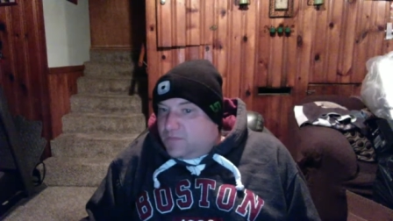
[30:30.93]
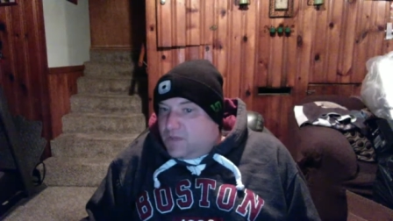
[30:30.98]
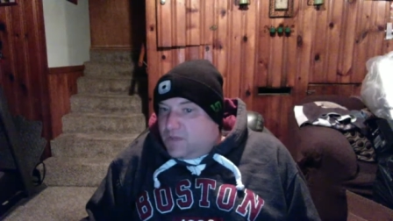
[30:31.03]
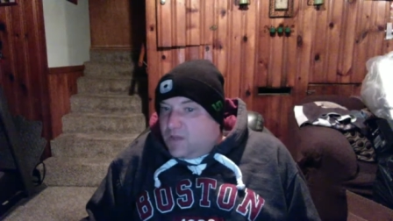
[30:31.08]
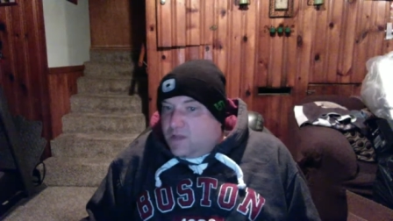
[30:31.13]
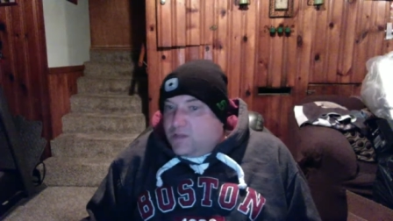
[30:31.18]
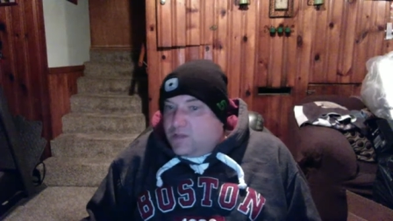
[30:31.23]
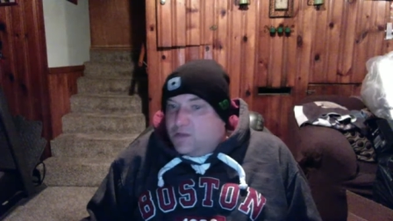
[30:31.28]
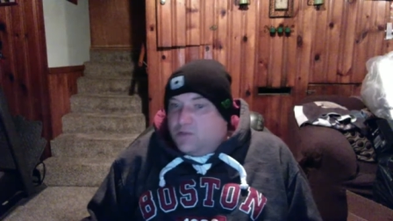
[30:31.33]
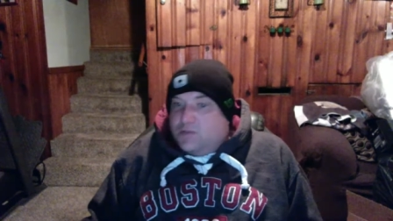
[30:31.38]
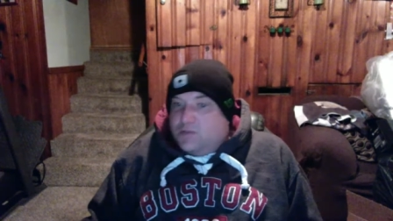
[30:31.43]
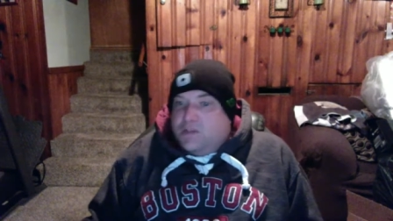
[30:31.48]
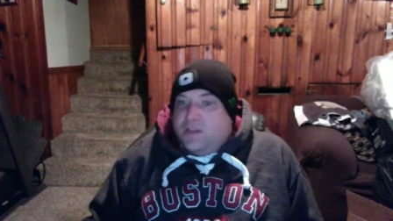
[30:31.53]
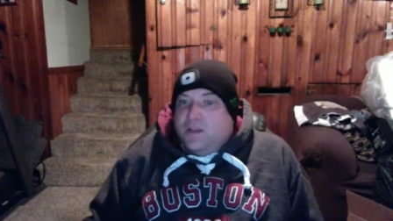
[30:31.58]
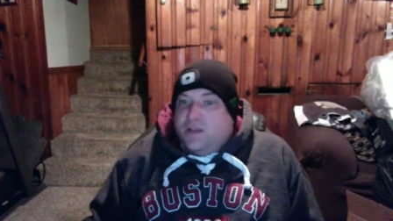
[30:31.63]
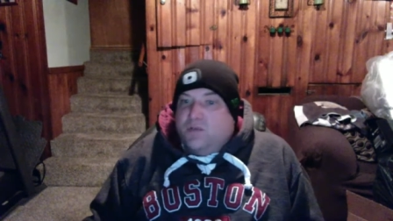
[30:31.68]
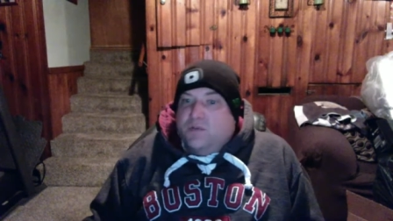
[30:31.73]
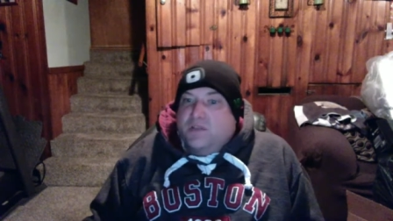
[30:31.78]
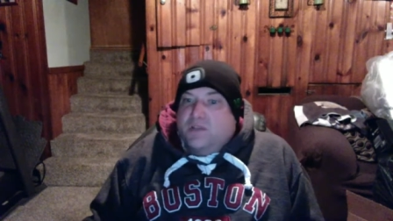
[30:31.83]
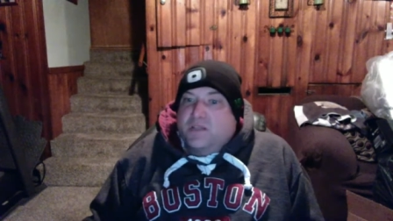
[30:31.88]
So,
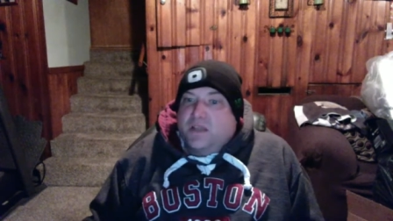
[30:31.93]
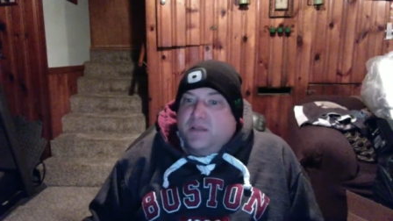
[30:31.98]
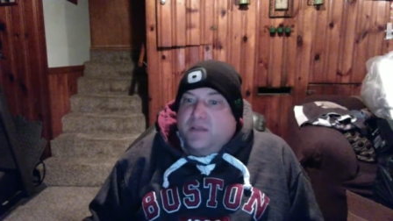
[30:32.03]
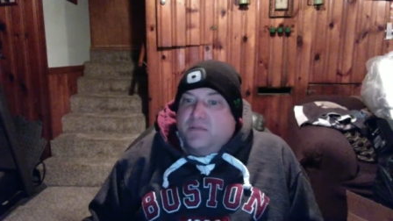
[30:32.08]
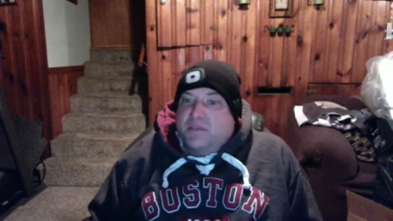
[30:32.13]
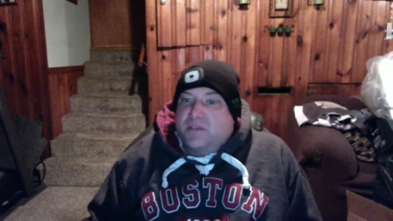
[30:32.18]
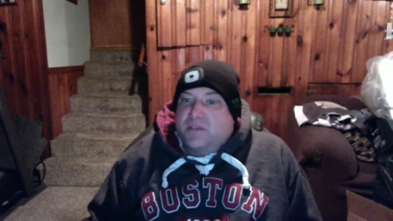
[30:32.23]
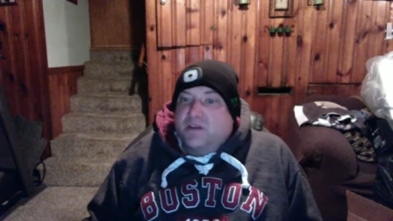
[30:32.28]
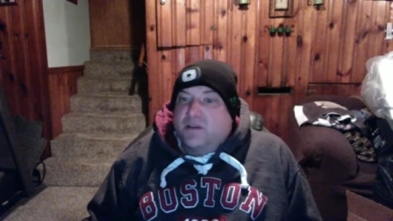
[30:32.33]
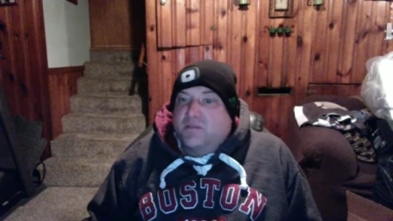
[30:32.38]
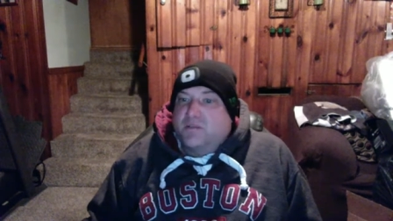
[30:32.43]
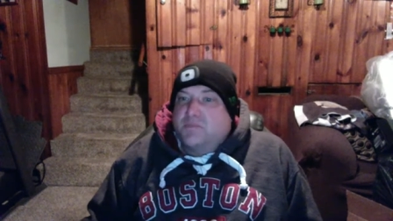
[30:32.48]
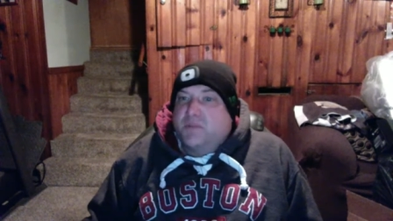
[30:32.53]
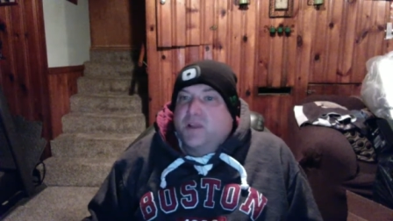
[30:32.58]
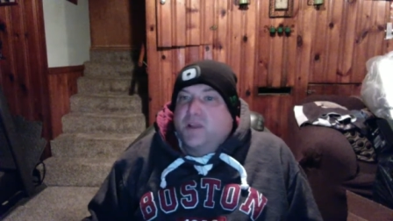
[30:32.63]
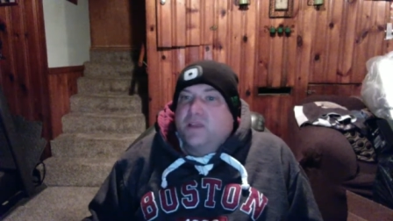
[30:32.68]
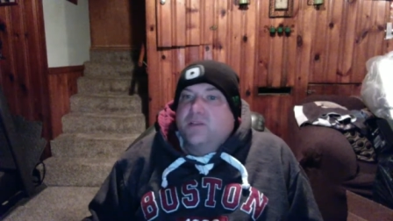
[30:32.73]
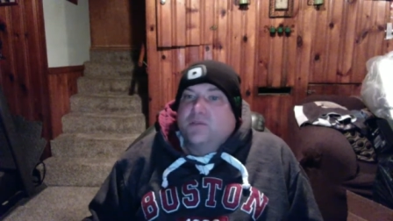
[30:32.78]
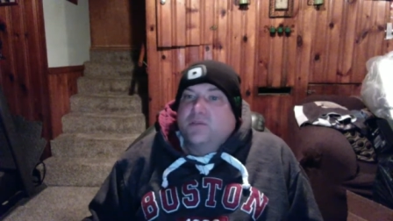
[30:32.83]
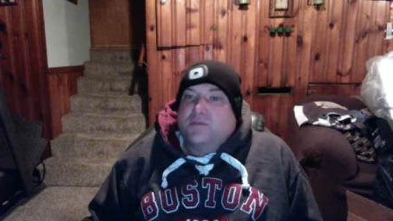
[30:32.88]
Dale, what time is it out
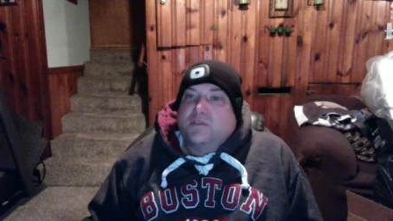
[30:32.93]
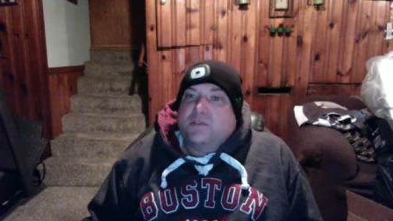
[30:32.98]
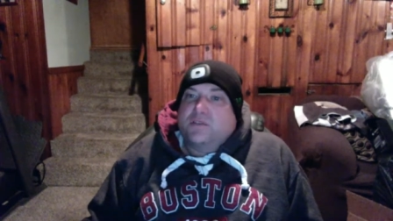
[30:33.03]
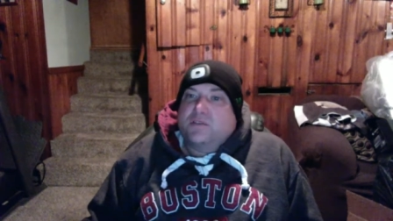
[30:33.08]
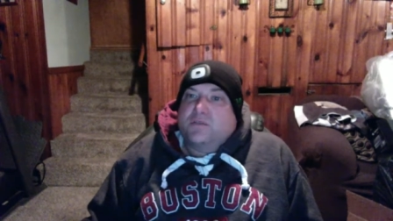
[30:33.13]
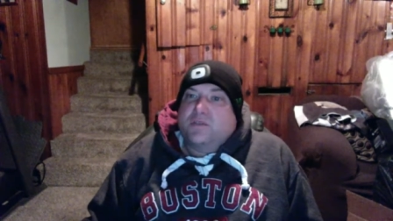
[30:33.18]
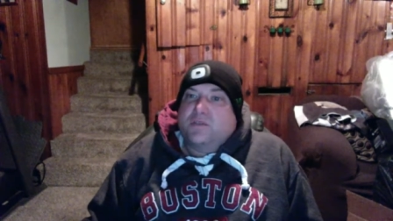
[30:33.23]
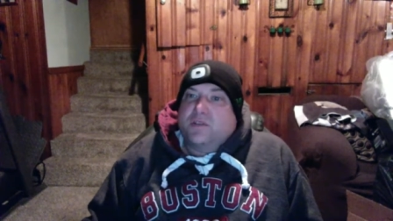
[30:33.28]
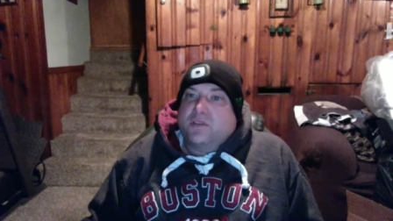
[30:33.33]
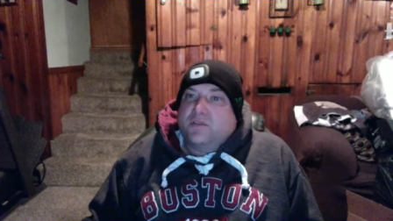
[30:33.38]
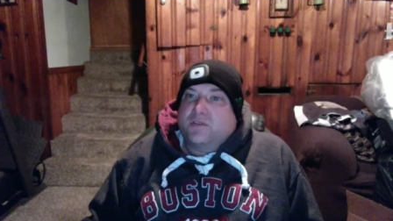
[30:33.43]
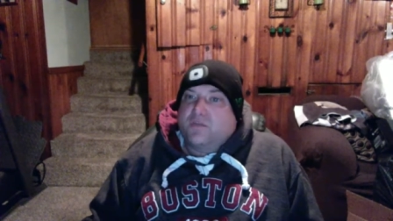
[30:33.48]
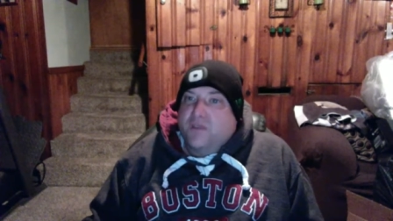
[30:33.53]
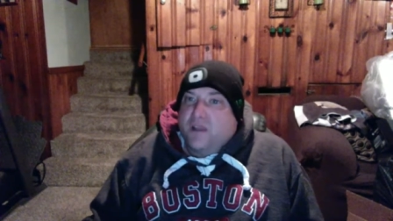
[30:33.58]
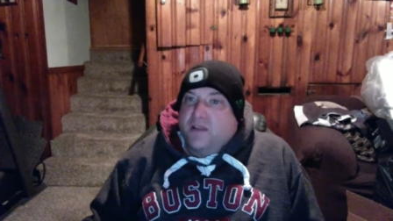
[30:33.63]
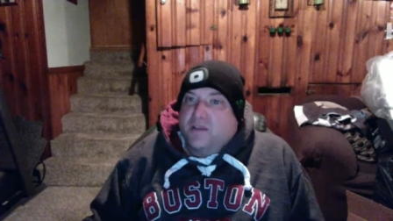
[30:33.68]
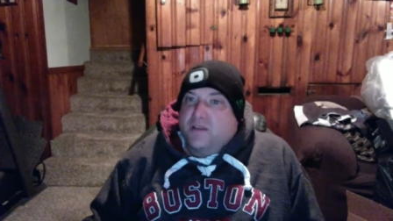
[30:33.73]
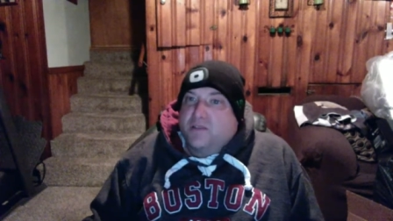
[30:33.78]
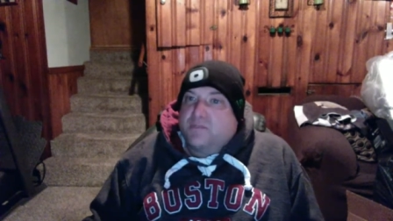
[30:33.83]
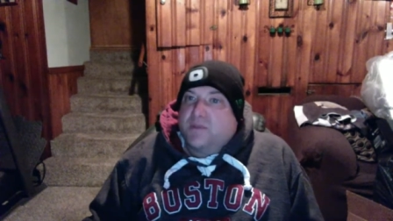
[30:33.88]
by you? Just you're 3
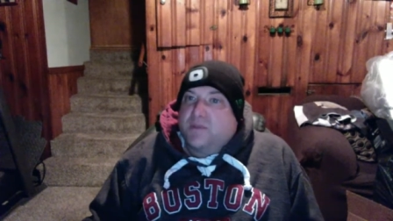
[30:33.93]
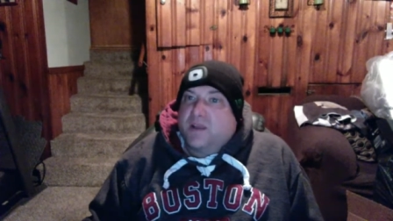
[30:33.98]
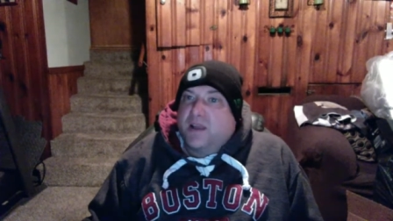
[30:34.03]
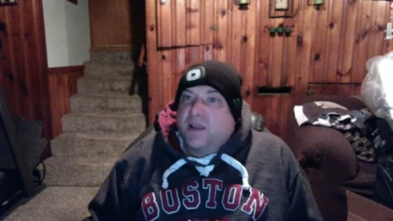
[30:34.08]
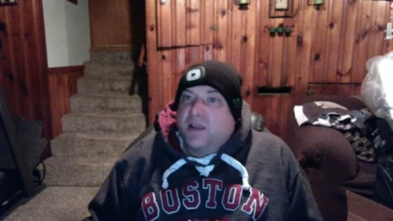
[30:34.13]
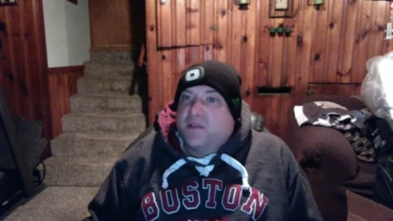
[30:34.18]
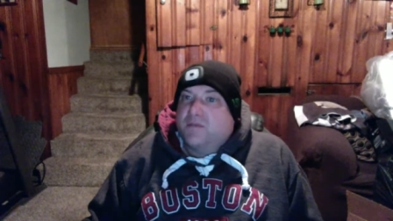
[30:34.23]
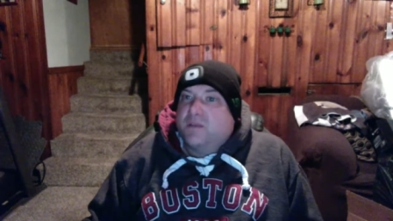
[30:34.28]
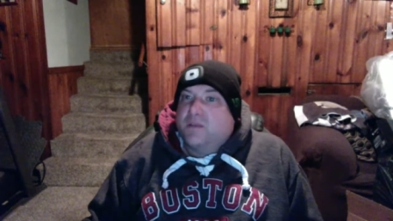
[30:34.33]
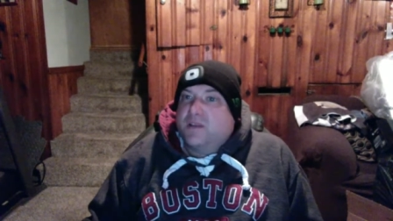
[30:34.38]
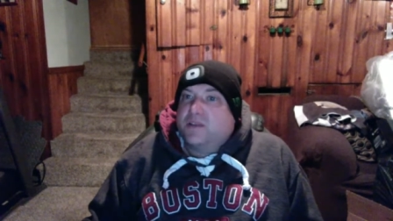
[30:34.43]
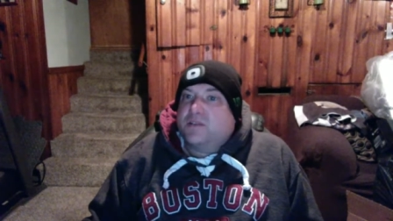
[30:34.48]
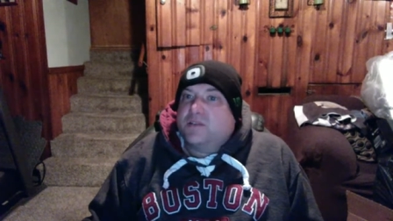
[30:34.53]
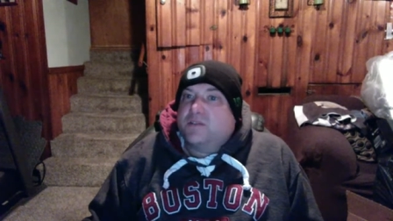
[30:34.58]
hours behind, right?